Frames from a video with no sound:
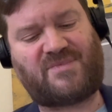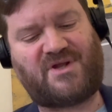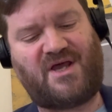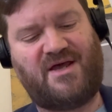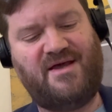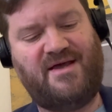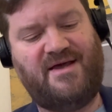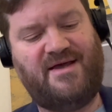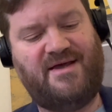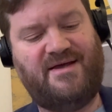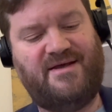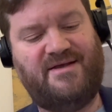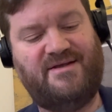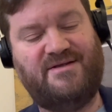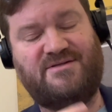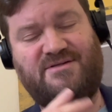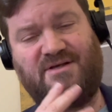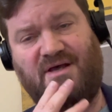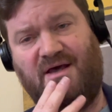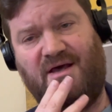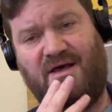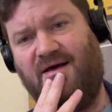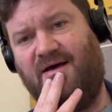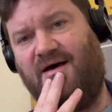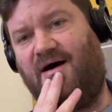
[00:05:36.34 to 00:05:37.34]
is
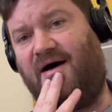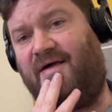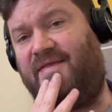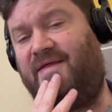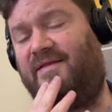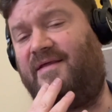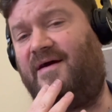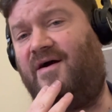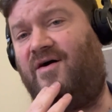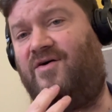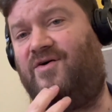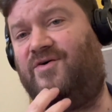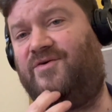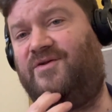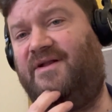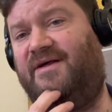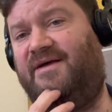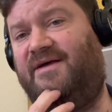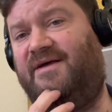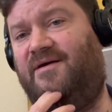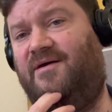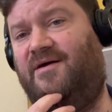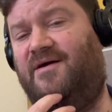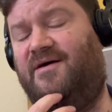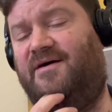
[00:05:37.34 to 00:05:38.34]
I think they
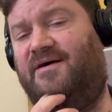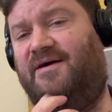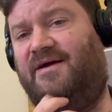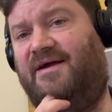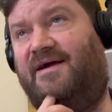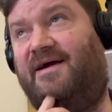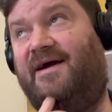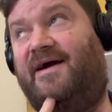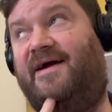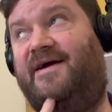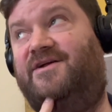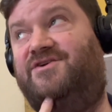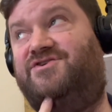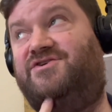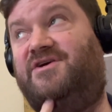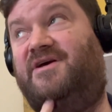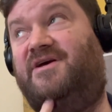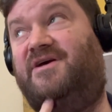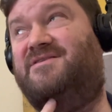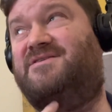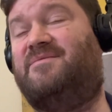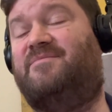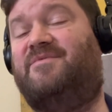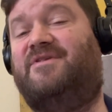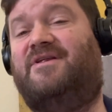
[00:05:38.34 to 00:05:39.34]
oddly engage
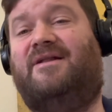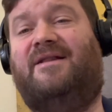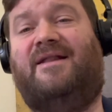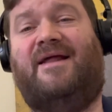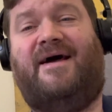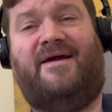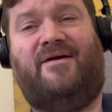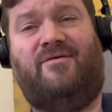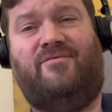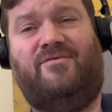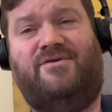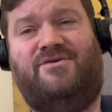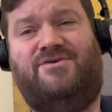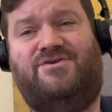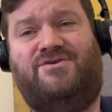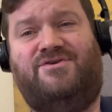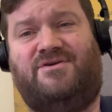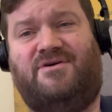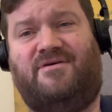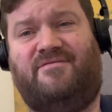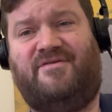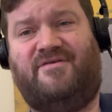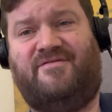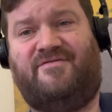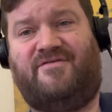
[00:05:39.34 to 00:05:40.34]
in some of the
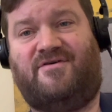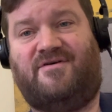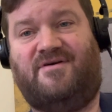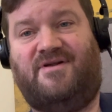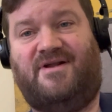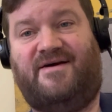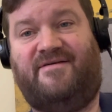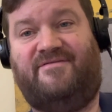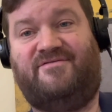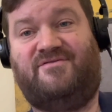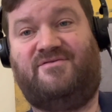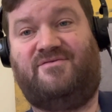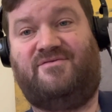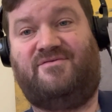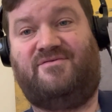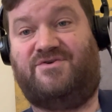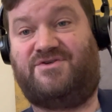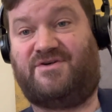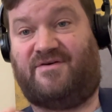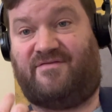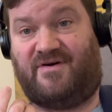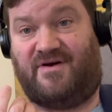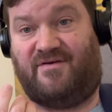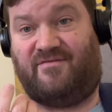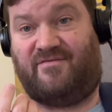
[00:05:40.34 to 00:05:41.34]
language of the far left,
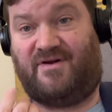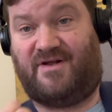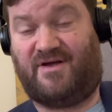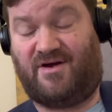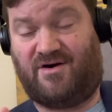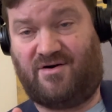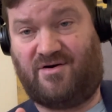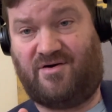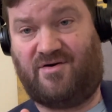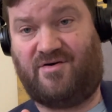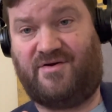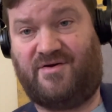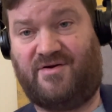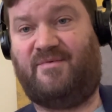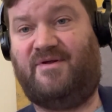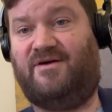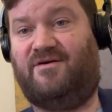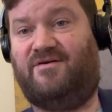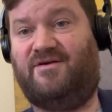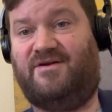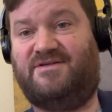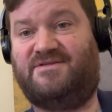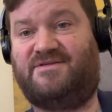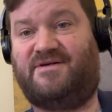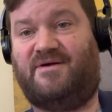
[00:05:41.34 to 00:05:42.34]
which I find really odd. I mean, a
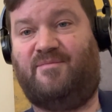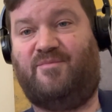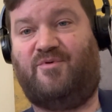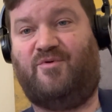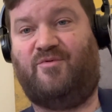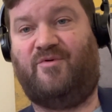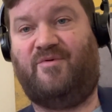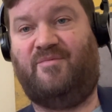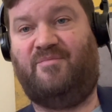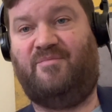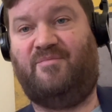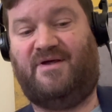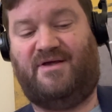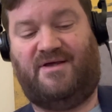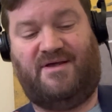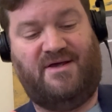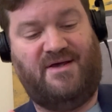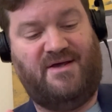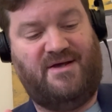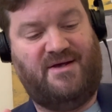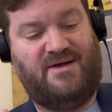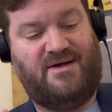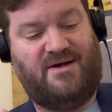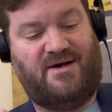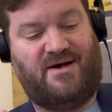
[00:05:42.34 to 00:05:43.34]
good example would be
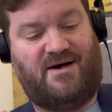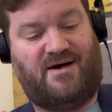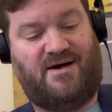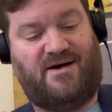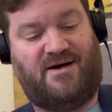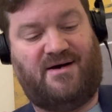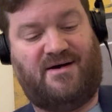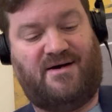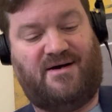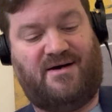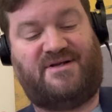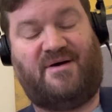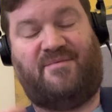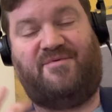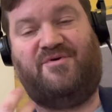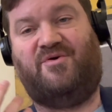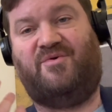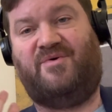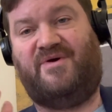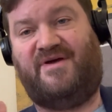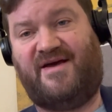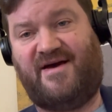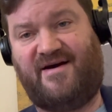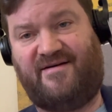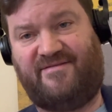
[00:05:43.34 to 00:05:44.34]

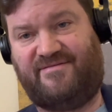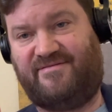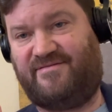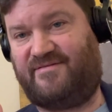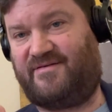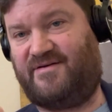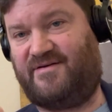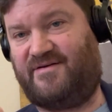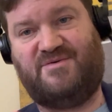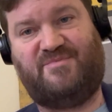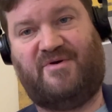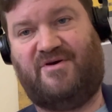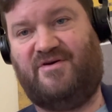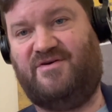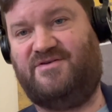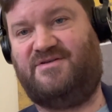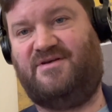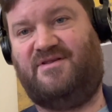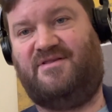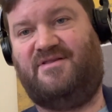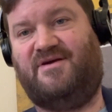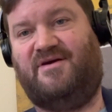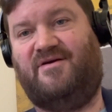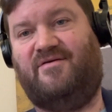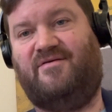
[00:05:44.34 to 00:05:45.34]
WEF, conspiracy
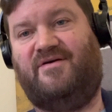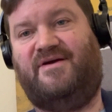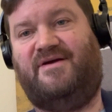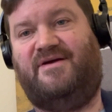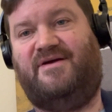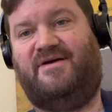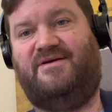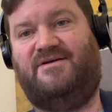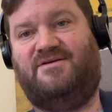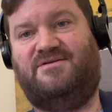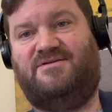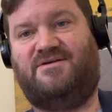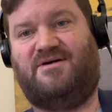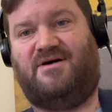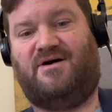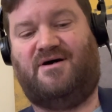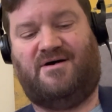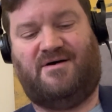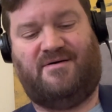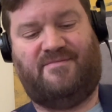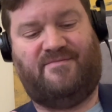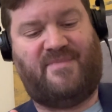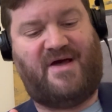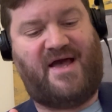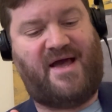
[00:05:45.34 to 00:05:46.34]
theories,
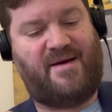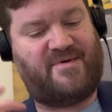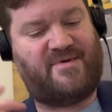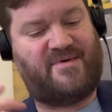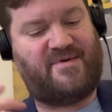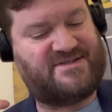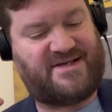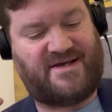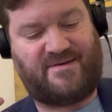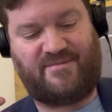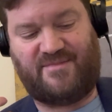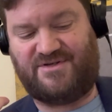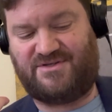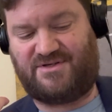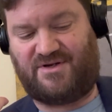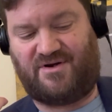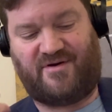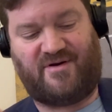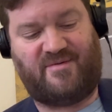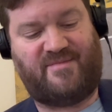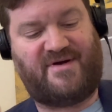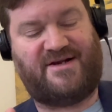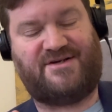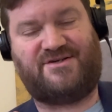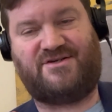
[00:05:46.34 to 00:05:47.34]
MSM is an
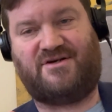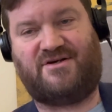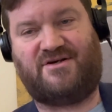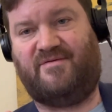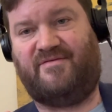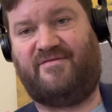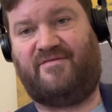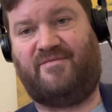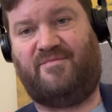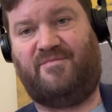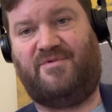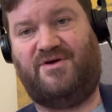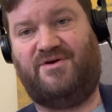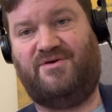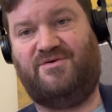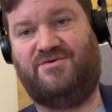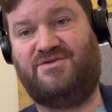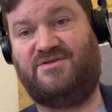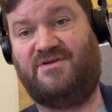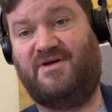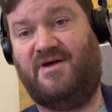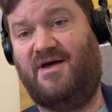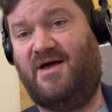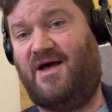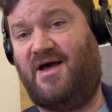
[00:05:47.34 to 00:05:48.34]
automatic term of
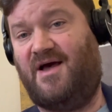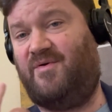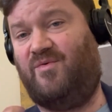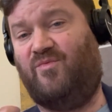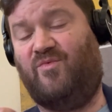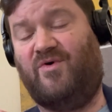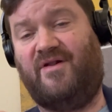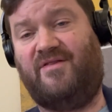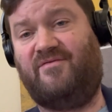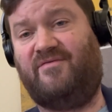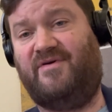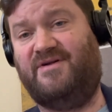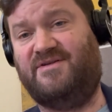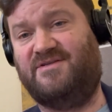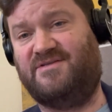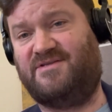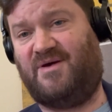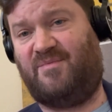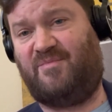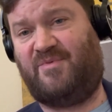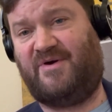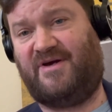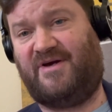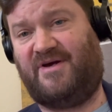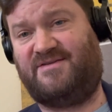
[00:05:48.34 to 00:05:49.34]
abuse. I mean, one of the reasons
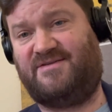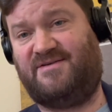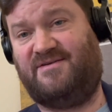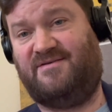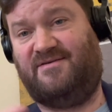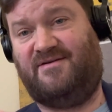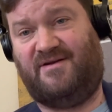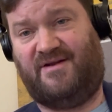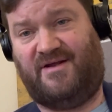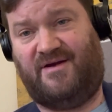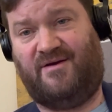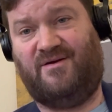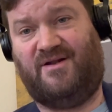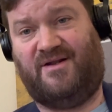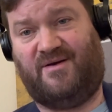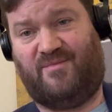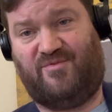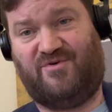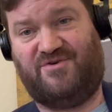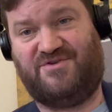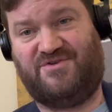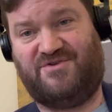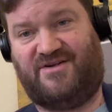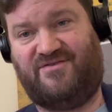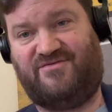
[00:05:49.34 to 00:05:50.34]
I picked
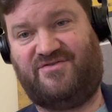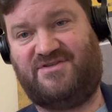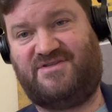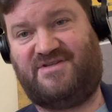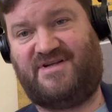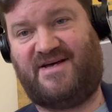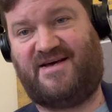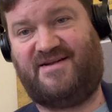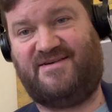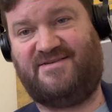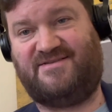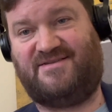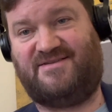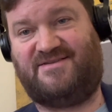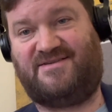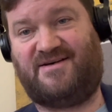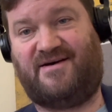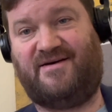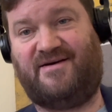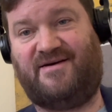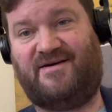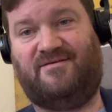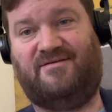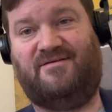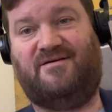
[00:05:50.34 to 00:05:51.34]
Neoliberal Centrist Dad as the
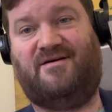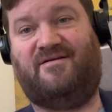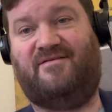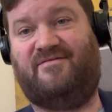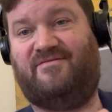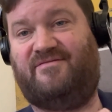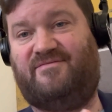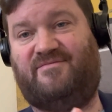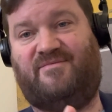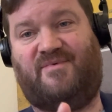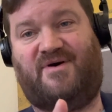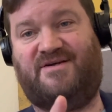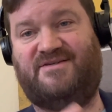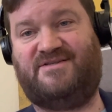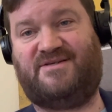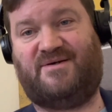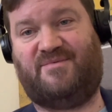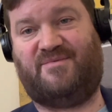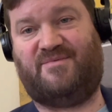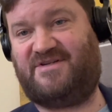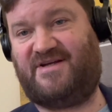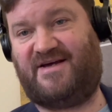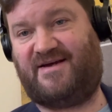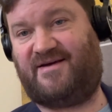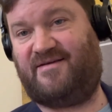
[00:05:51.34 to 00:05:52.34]
title of my
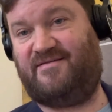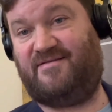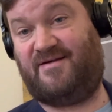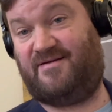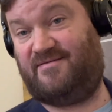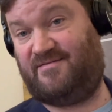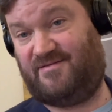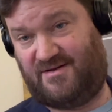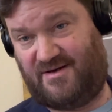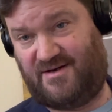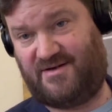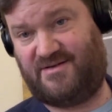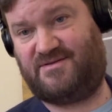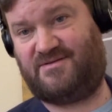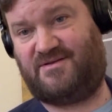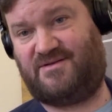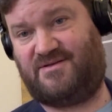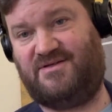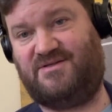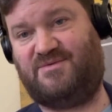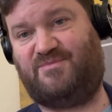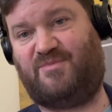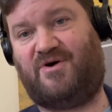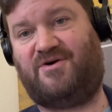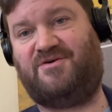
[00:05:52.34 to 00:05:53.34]
Substack and then thus
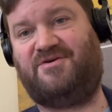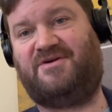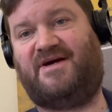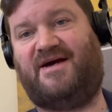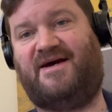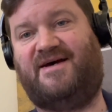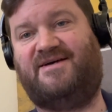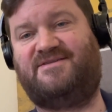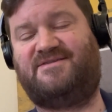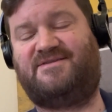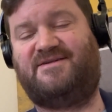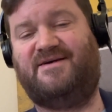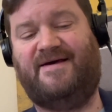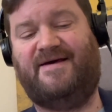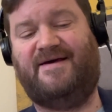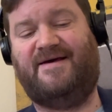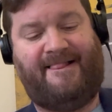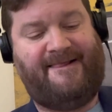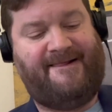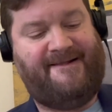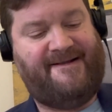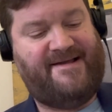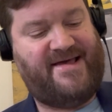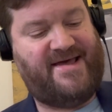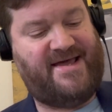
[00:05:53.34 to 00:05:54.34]
this podcast
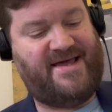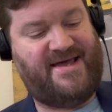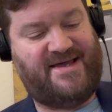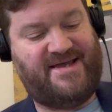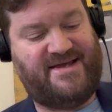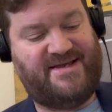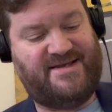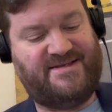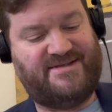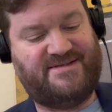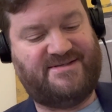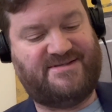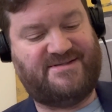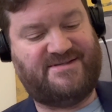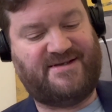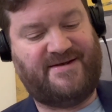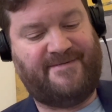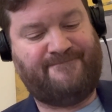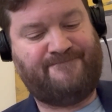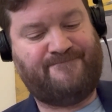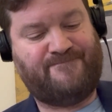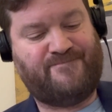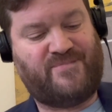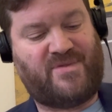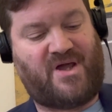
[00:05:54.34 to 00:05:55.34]
is,
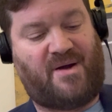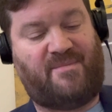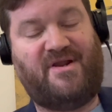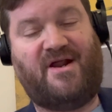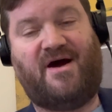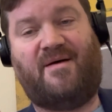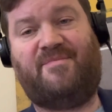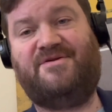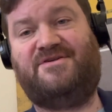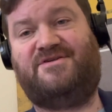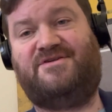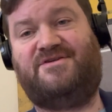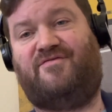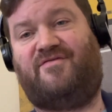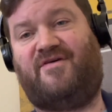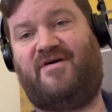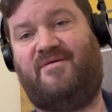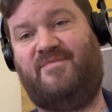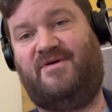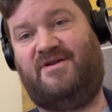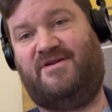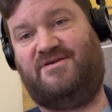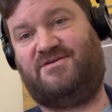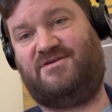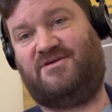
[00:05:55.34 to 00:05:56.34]
I mean, up until
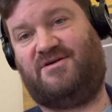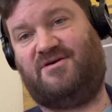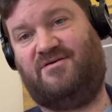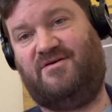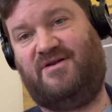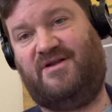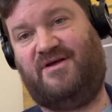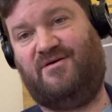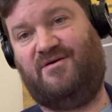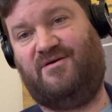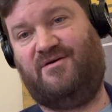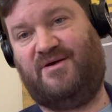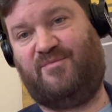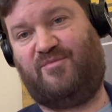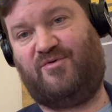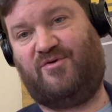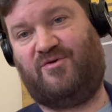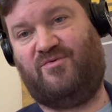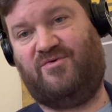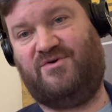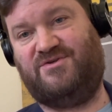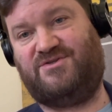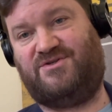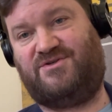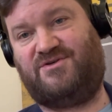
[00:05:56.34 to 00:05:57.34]
5 minutes ago,
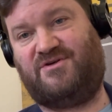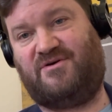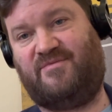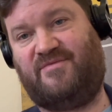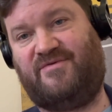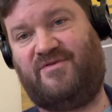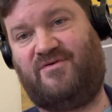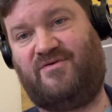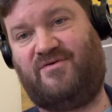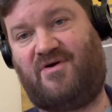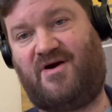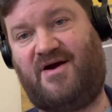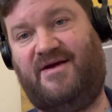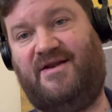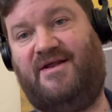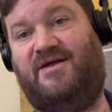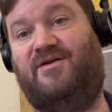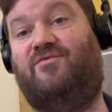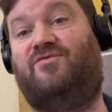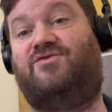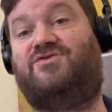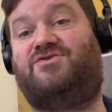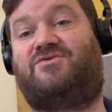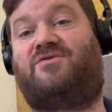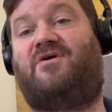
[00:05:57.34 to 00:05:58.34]
neoliberal was a term of the right.
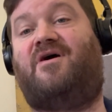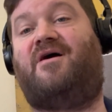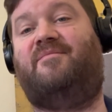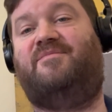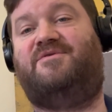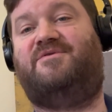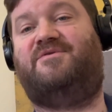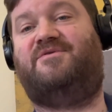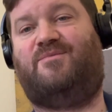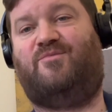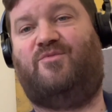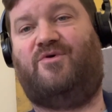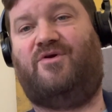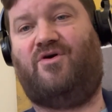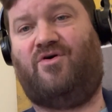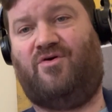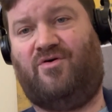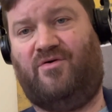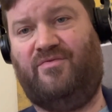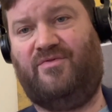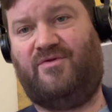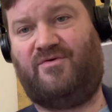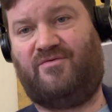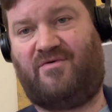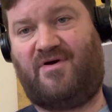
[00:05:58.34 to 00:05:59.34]
It described someone
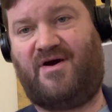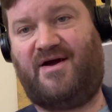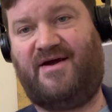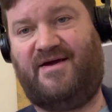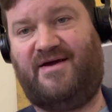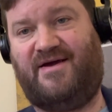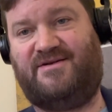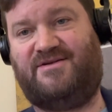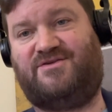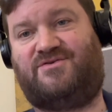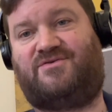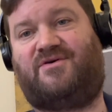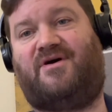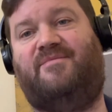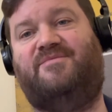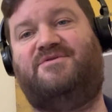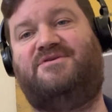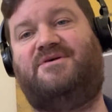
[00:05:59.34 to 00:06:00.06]
on the right. It described